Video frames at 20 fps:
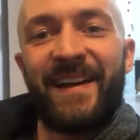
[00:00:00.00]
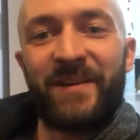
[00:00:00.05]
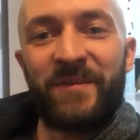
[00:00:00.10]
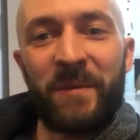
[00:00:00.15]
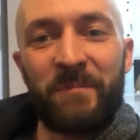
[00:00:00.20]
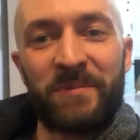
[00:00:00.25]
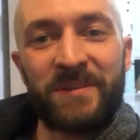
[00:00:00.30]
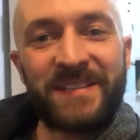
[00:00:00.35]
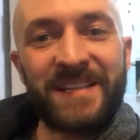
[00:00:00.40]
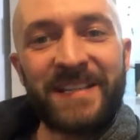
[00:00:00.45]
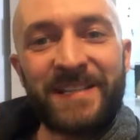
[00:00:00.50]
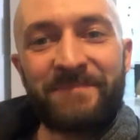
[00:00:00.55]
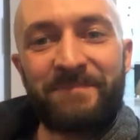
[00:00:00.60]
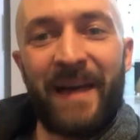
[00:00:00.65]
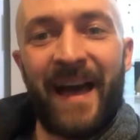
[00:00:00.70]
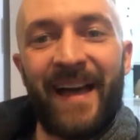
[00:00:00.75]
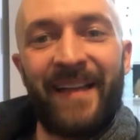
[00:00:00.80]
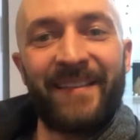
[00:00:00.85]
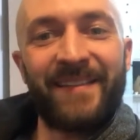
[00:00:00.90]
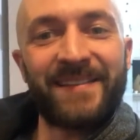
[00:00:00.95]
represents
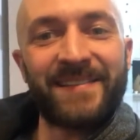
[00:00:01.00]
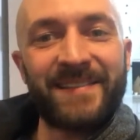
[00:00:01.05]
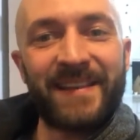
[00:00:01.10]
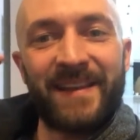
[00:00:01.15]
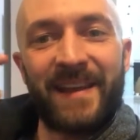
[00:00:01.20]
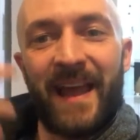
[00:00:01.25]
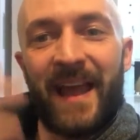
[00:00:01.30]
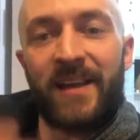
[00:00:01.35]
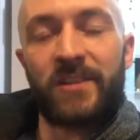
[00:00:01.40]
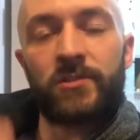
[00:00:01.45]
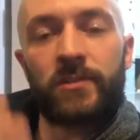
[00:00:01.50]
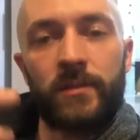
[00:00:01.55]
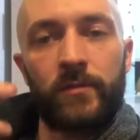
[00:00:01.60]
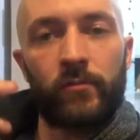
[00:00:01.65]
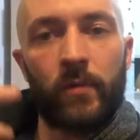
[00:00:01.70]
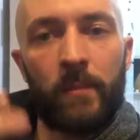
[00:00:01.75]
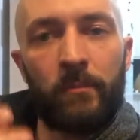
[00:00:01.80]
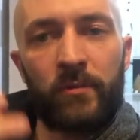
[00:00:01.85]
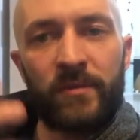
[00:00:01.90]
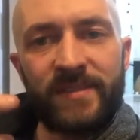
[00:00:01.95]
balance, and it actually
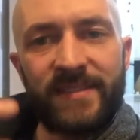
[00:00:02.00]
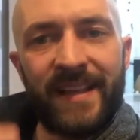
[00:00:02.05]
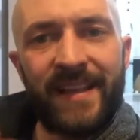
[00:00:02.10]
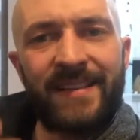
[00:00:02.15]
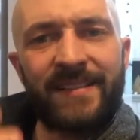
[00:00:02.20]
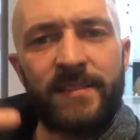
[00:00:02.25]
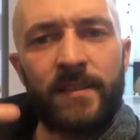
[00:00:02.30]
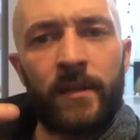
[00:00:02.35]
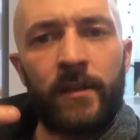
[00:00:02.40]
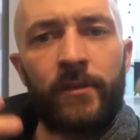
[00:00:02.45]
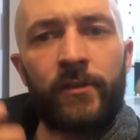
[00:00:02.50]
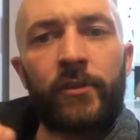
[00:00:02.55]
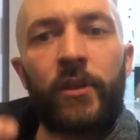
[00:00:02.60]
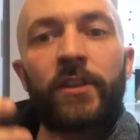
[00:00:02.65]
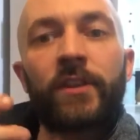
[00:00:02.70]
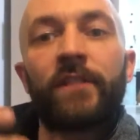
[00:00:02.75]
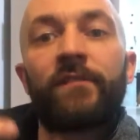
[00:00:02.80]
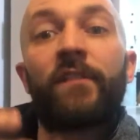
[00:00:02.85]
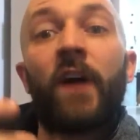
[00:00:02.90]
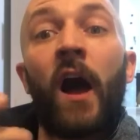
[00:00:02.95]
represents
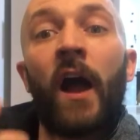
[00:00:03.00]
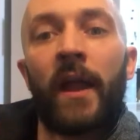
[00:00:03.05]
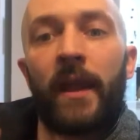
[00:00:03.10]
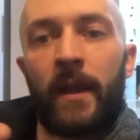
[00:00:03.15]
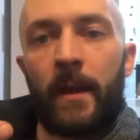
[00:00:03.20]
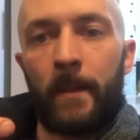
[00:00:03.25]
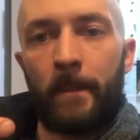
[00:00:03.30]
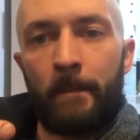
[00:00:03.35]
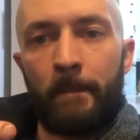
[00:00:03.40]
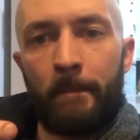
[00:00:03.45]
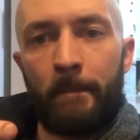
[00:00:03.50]
the divine.